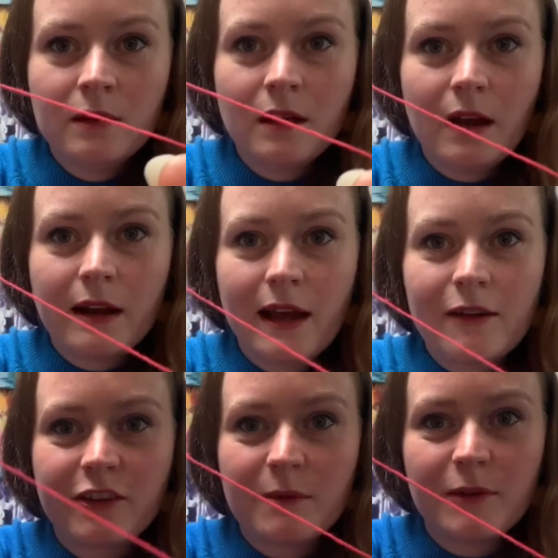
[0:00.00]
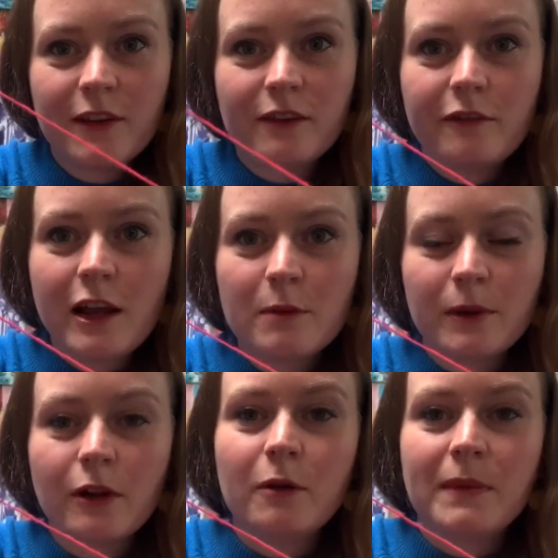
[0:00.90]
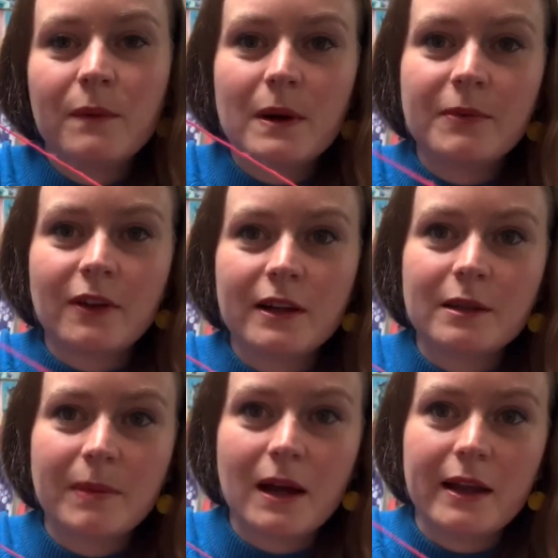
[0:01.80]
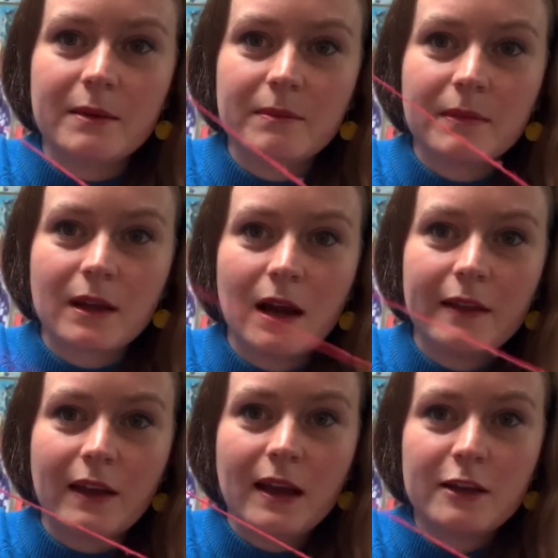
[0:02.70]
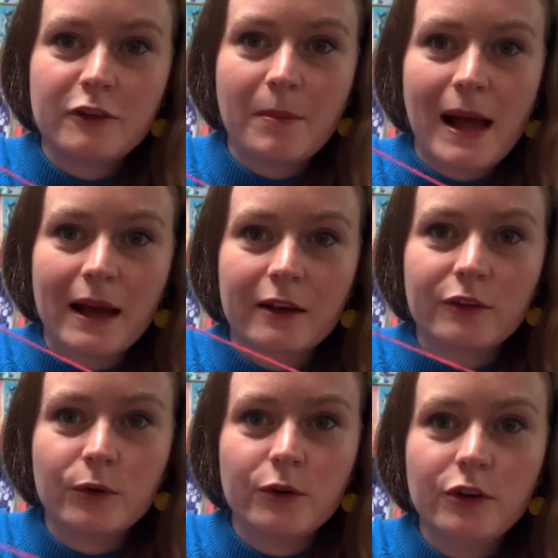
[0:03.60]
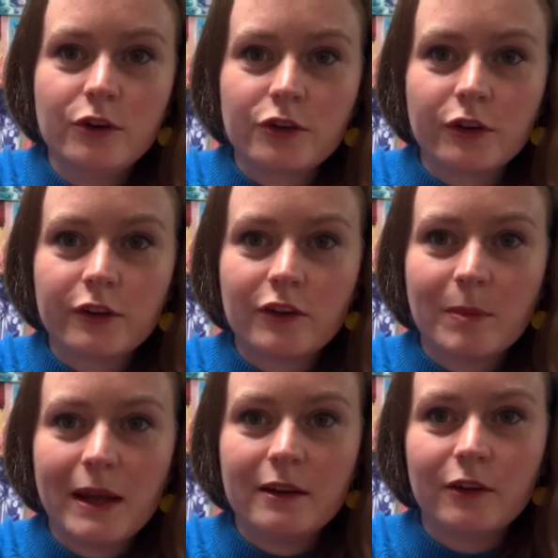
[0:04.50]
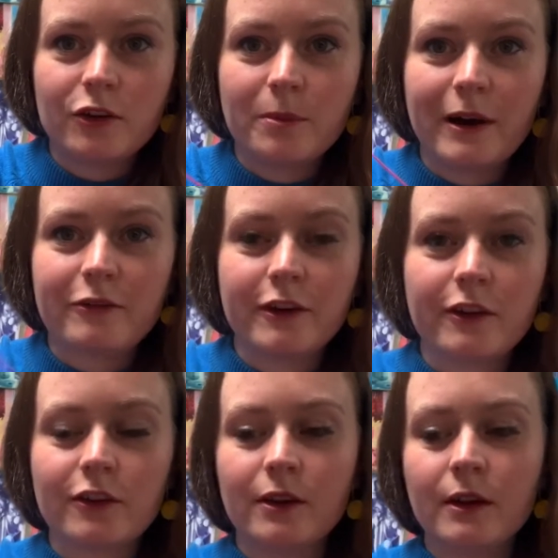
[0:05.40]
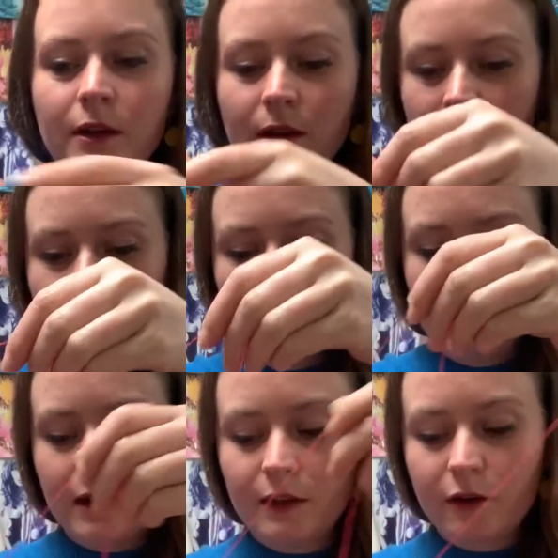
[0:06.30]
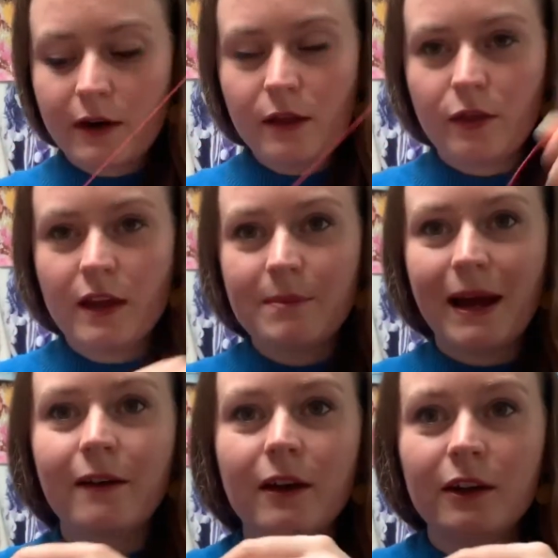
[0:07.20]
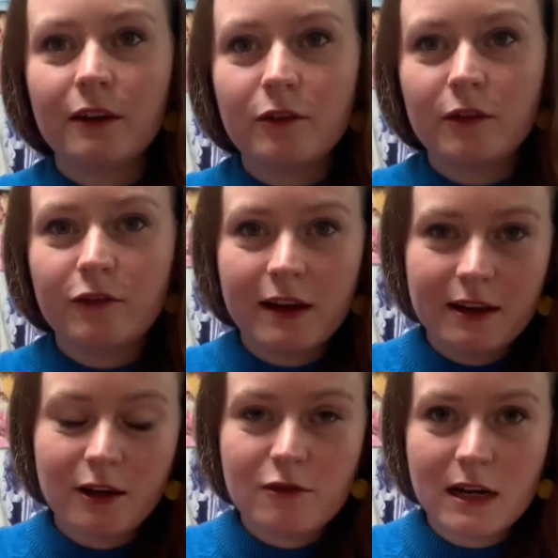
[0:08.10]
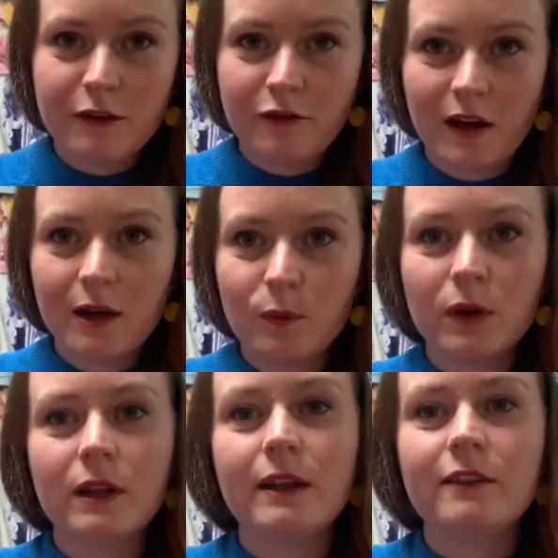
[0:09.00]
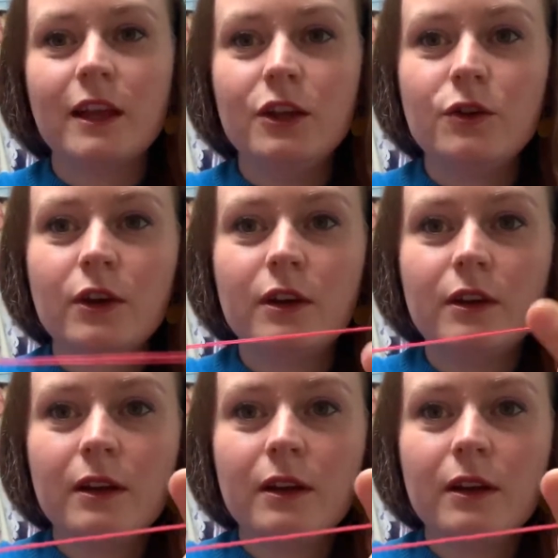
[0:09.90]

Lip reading: And I have some of this available on my website to buy in either colourful packs or neutrals, depending on your preference. And the great thing about finding a really fine wool is that you can